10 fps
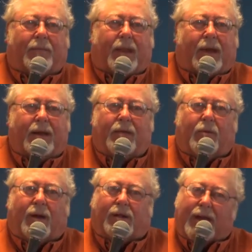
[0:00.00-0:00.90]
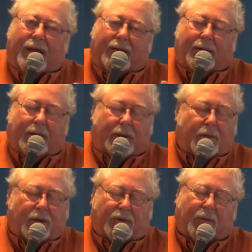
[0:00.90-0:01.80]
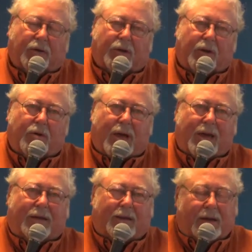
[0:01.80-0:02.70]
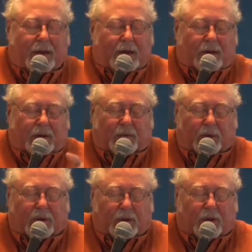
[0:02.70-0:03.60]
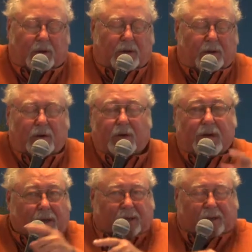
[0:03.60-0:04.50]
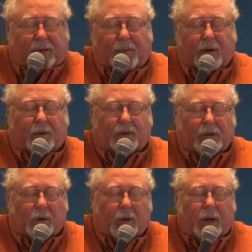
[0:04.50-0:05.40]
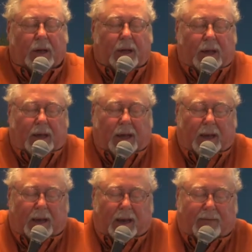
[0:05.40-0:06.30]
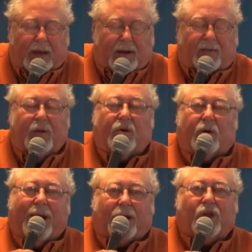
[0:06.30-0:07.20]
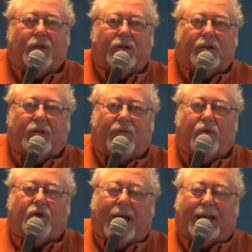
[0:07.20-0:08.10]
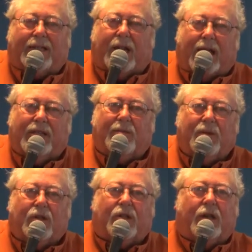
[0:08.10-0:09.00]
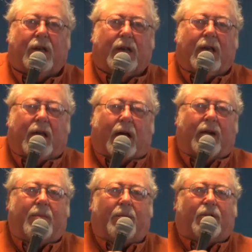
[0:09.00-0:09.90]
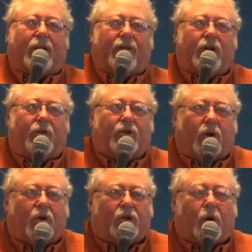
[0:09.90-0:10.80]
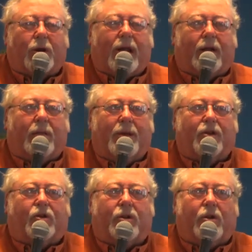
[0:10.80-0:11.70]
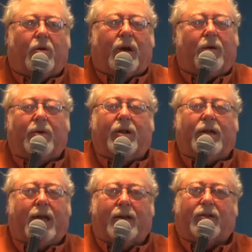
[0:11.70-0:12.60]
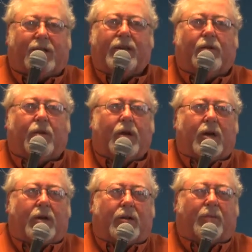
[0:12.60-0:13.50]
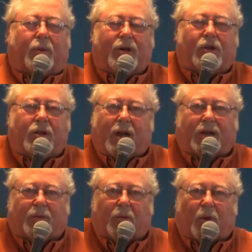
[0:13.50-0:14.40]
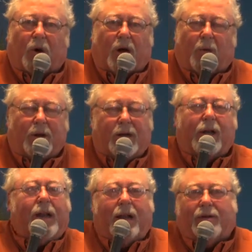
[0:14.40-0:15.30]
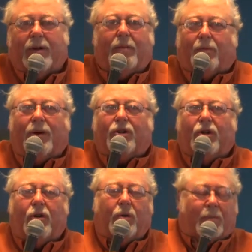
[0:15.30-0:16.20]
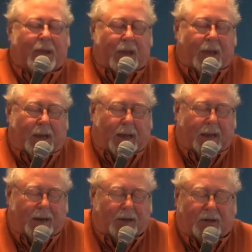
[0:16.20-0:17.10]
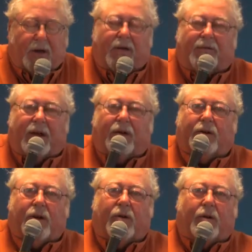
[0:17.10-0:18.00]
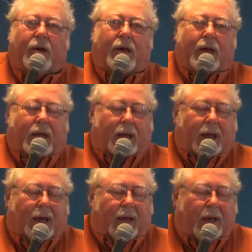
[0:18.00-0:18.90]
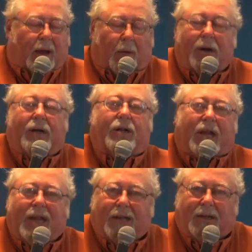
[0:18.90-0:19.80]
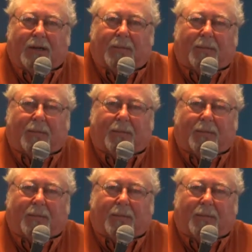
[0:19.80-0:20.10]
I didn't want that. You weren't supposed to do that. You're supposed to, to do this. You know, so uh, I've had a few corrections, a few chastisements. Uh, I remember several years ago, starting out in the ministry, you know, I really had a zeal to preach the gospel. Oh, I wanted to get out there and preach, you know. And as a young feller, you know, uh, I wanted to tent.